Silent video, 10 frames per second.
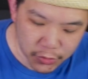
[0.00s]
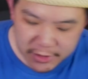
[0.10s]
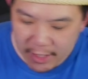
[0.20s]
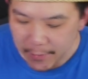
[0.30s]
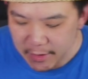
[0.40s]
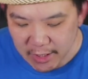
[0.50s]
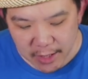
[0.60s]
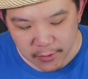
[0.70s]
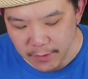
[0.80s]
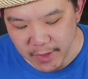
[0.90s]
setup on the
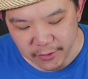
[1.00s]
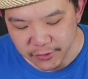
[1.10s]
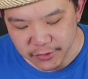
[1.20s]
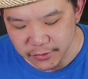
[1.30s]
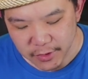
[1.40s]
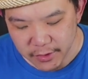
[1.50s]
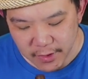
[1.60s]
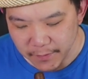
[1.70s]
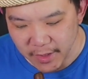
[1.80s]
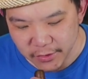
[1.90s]
table. I'm not used
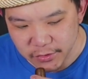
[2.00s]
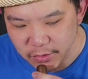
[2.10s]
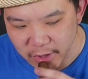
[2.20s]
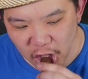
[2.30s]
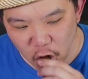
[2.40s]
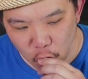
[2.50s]
to it.